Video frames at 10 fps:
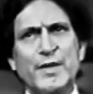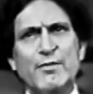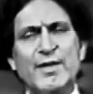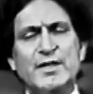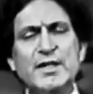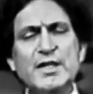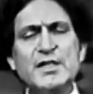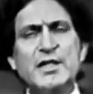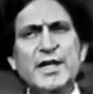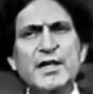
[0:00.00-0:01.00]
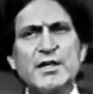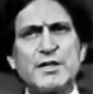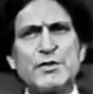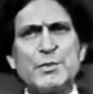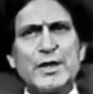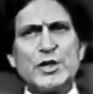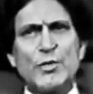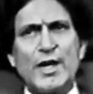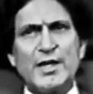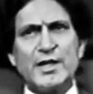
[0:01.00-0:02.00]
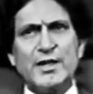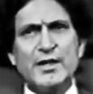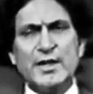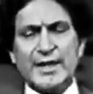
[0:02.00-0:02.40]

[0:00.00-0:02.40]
When these leaders of spirituality